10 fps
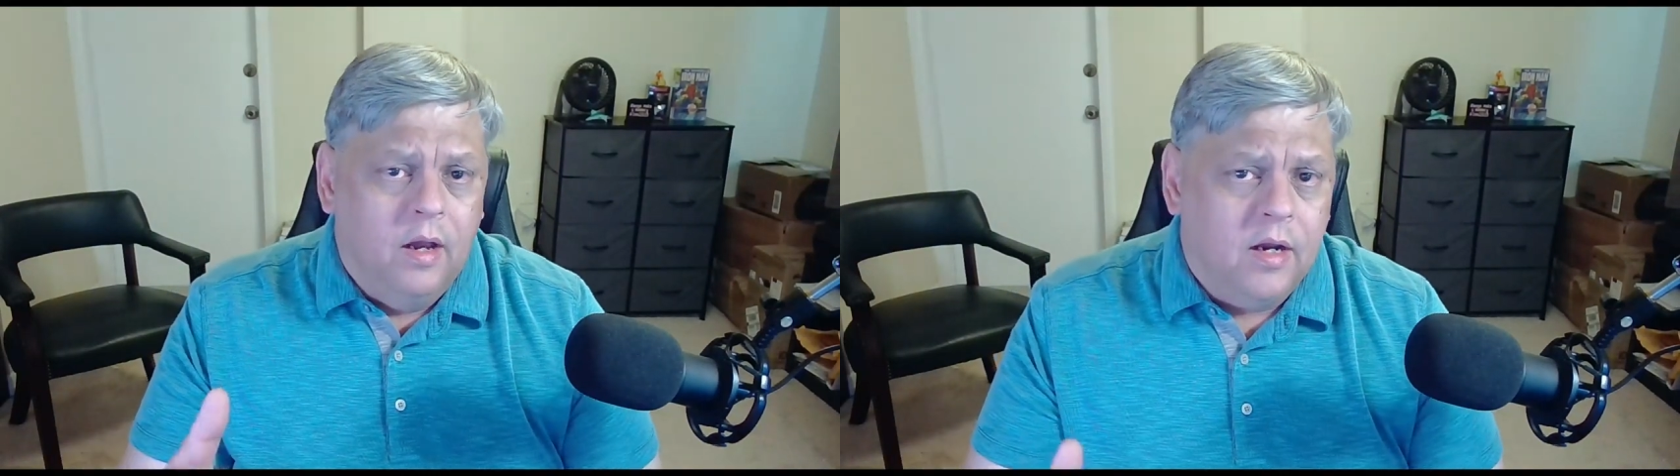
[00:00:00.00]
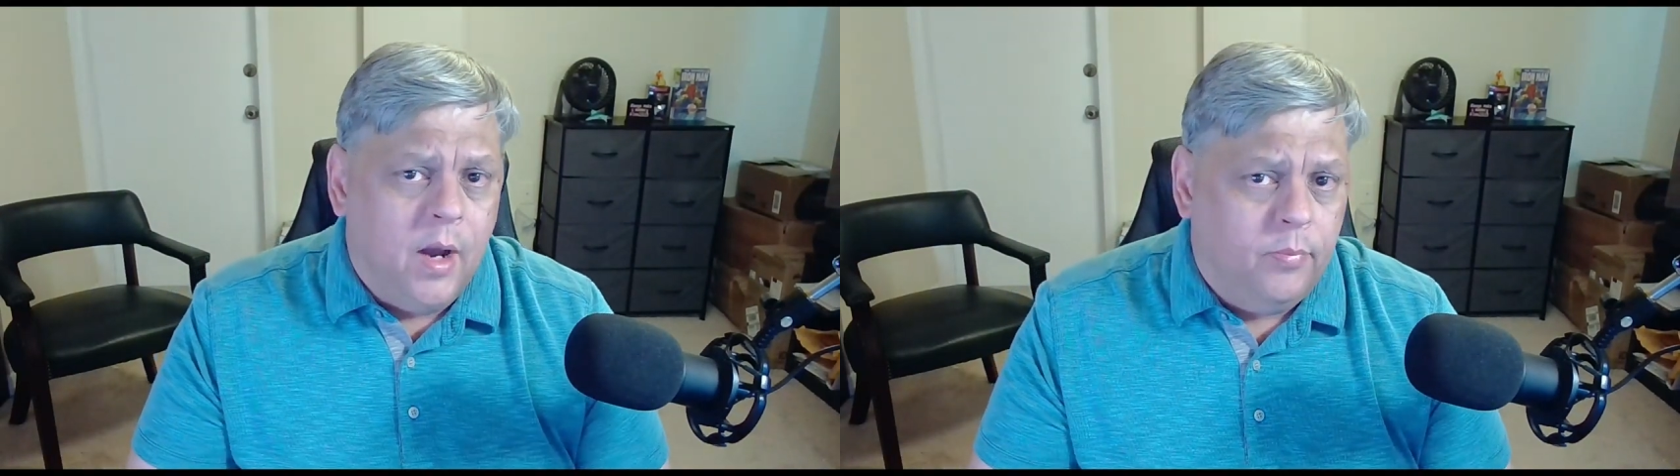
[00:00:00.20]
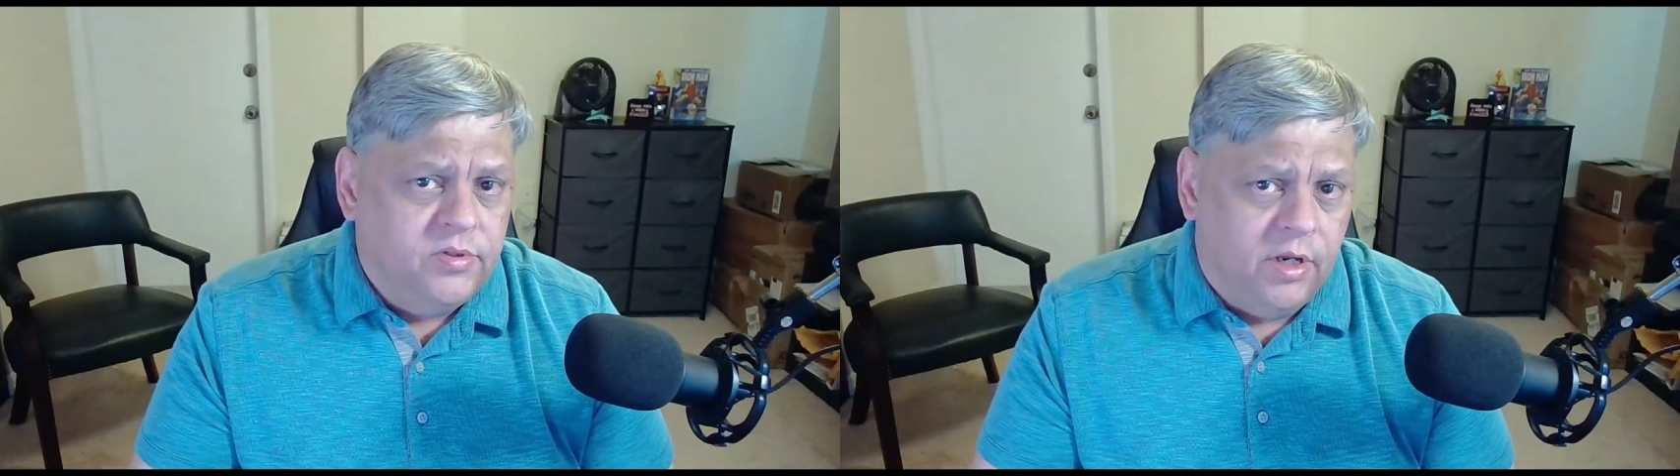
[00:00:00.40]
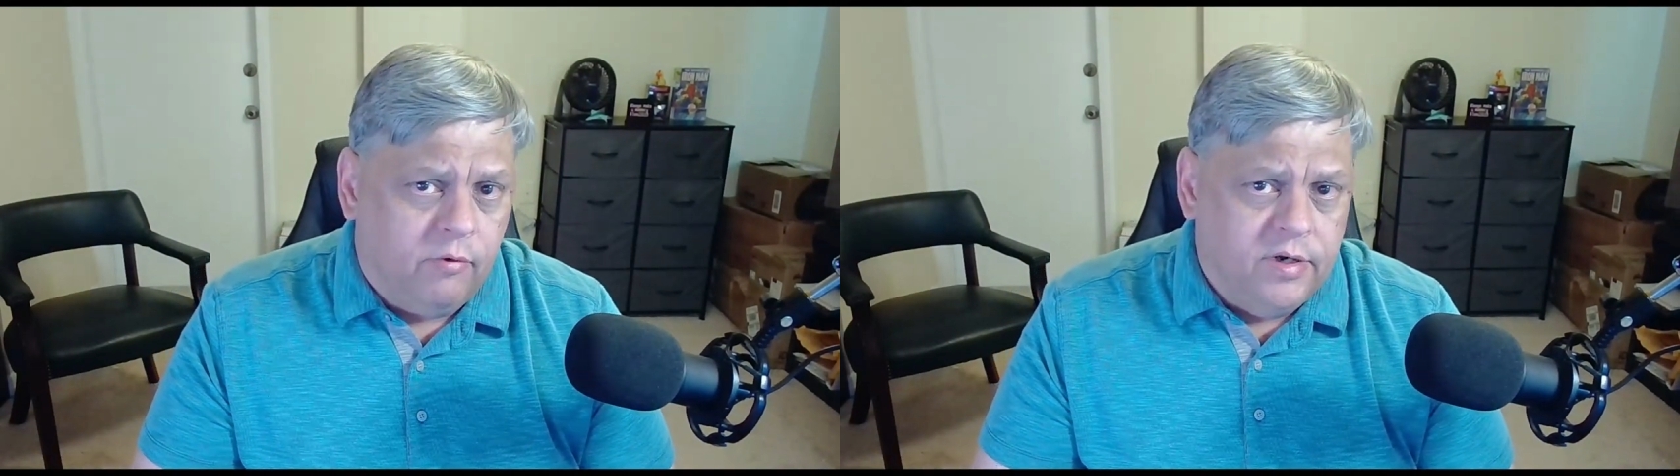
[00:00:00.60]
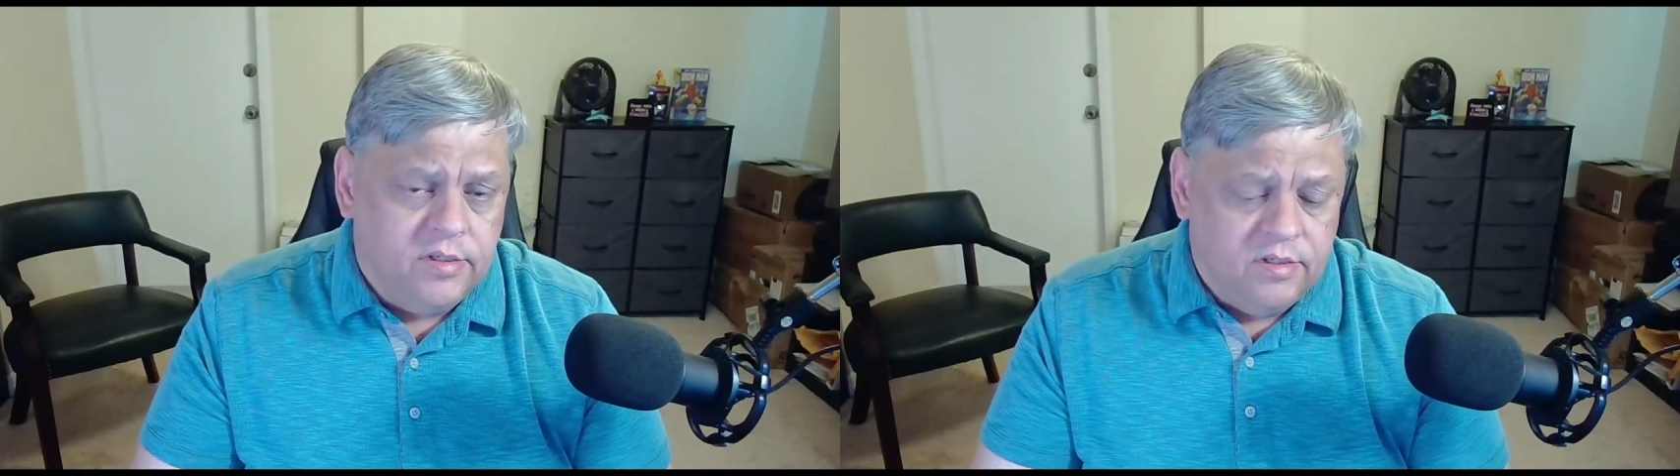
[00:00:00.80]
a couple
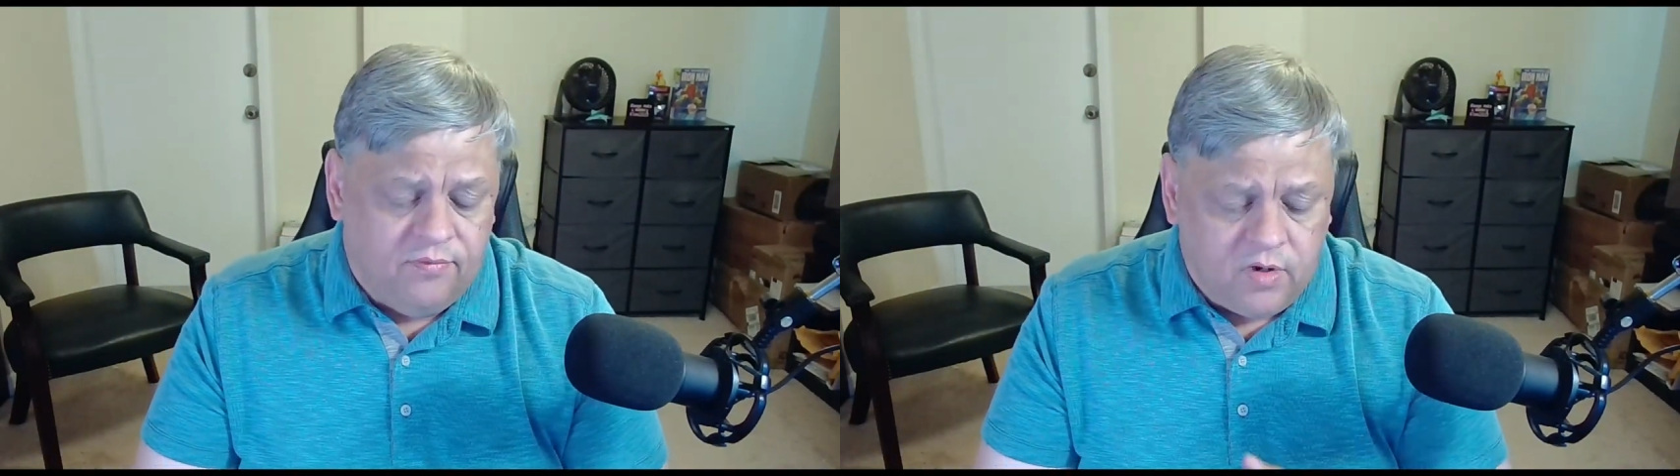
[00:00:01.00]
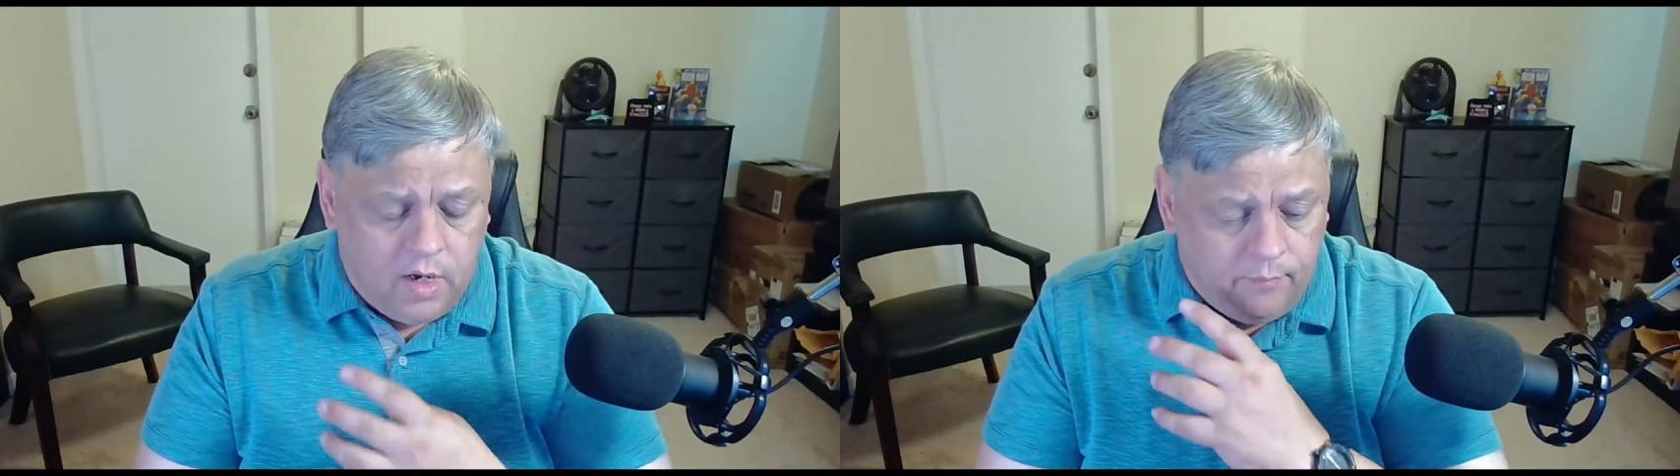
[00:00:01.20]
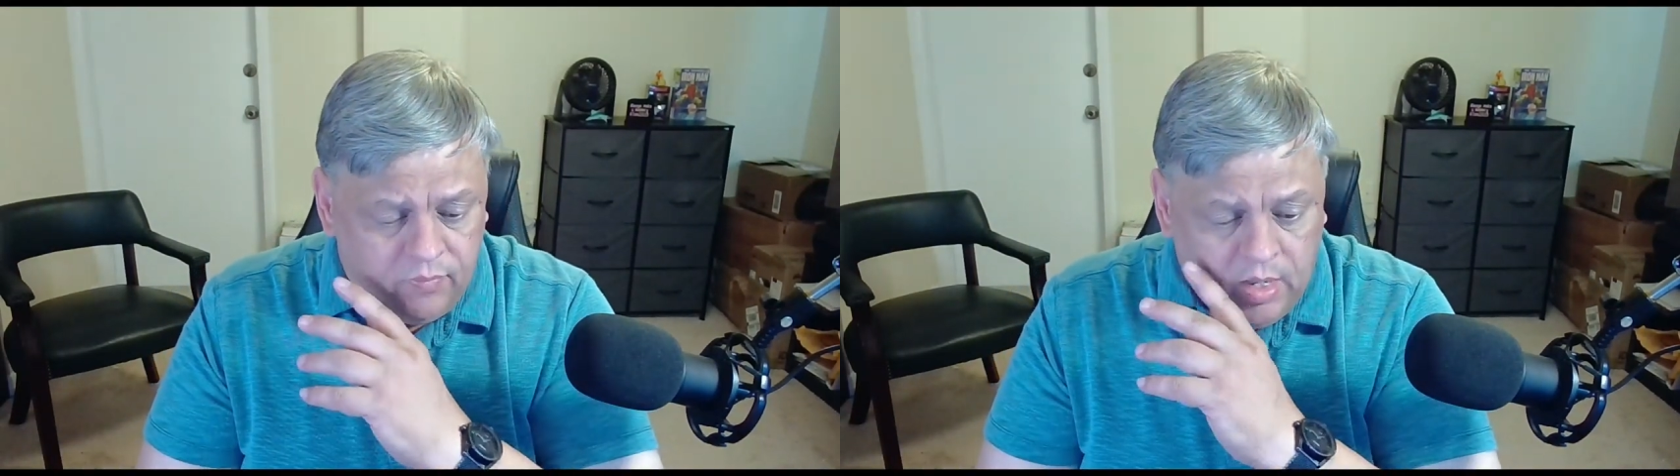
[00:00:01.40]
generations have come.